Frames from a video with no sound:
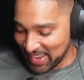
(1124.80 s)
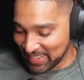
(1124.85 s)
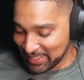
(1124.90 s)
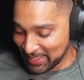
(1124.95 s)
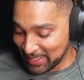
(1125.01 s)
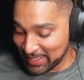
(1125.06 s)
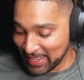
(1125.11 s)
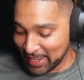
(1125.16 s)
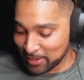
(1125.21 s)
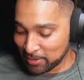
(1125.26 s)

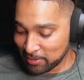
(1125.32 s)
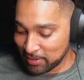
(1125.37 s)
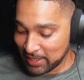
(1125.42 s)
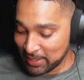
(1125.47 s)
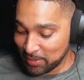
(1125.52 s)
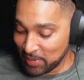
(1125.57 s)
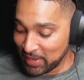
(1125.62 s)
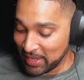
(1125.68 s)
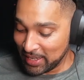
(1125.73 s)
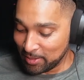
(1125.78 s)
this sounds
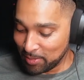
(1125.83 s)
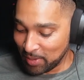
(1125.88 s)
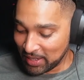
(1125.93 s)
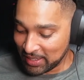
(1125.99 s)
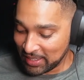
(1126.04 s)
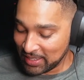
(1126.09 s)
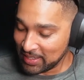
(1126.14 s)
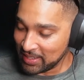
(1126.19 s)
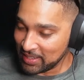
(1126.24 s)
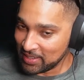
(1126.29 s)
really weird, but
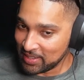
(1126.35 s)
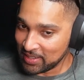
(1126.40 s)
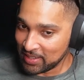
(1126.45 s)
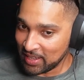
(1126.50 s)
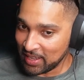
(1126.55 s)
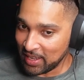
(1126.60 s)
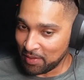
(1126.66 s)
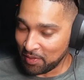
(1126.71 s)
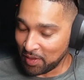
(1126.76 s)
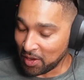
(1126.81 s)
this is,
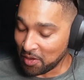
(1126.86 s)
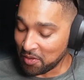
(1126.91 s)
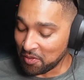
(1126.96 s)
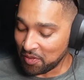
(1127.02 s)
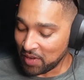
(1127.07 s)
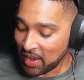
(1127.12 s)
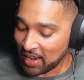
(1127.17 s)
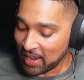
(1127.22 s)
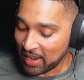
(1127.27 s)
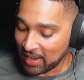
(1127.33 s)
if I don't
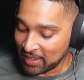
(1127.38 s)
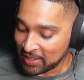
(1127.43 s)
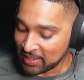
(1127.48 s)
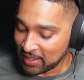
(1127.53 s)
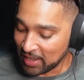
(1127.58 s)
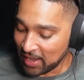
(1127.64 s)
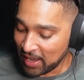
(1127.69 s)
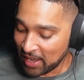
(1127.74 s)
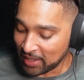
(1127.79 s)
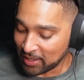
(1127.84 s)
fly like this,
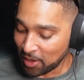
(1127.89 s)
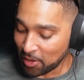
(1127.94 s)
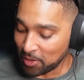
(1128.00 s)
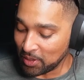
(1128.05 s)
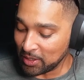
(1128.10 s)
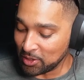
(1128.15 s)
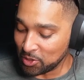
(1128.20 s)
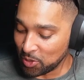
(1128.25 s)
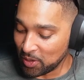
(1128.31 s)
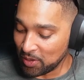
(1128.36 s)
I don't
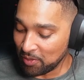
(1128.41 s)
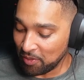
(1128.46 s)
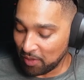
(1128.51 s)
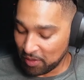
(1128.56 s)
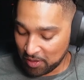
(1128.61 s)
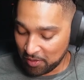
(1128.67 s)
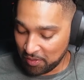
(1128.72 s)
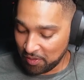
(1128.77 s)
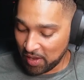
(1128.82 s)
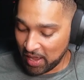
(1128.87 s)
enjoy
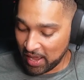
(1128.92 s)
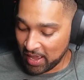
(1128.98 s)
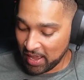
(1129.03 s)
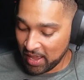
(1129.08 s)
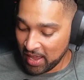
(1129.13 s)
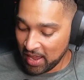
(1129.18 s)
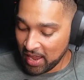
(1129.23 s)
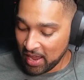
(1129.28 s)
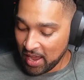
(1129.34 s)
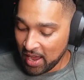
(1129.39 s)
the flight.
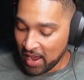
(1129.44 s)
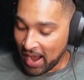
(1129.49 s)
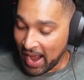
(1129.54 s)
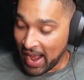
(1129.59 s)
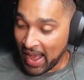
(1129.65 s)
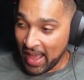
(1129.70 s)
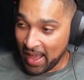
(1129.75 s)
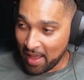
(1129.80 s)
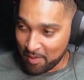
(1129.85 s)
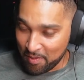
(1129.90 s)

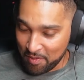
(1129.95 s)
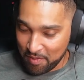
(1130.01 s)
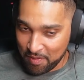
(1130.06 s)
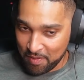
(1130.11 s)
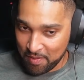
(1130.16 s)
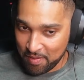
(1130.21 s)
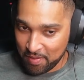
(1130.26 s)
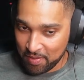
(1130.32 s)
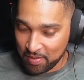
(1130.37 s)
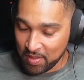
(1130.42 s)
I
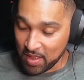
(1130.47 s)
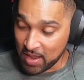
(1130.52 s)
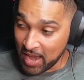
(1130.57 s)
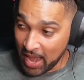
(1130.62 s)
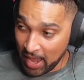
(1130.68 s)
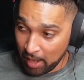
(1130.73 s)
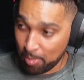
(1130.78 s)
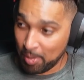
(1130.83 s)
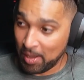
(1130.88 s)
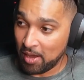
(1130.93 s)
have the
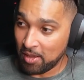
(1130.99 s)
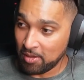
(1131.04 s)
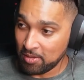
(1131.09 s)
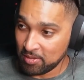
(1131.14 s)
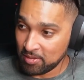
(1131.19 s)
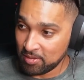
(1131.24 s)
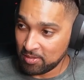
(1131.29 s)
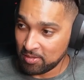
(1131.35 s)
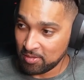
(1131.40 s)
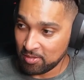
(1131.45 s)
neck pillow,
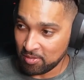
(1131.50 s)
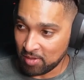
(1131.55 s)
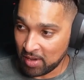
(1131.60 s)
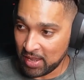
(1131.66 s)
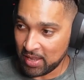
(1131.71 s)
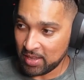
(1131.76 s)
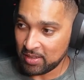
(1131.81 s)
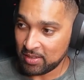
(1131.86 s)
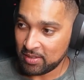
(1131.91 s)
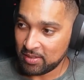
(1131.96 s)

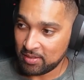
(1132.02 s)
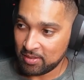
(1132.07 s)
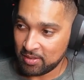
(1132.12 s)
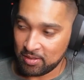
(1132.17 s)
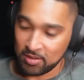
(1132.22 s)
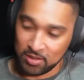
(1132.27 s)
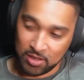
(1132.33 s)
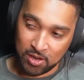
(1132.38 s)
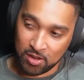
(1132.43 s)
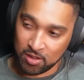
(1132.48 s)
right?
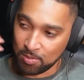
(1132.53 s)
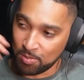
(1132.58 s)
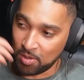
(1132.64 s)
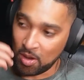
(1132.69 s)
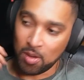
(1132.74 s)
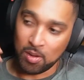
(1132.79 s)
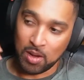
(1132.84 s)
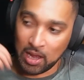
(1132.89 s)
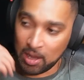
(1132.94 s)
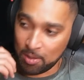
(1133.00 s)
You know, a
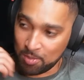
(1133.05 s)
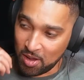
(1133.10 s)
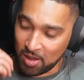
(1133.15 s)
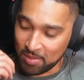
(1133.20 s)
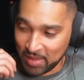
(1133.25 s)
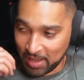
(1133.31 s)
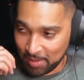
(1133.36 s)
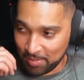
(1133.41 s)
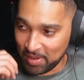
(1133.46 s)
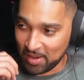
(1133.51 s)
blow up
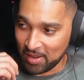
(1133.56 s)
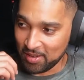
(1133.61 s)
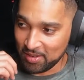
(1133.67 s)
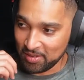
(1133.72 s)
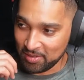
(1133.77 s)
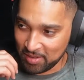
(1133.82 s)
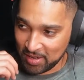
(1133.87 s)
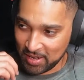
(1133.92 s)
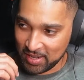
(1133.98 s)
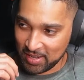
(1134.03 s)
neck pillow,
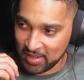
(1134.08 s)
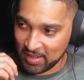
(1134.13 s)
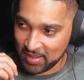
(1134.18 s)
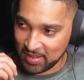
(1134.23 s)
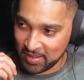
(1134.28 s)
right?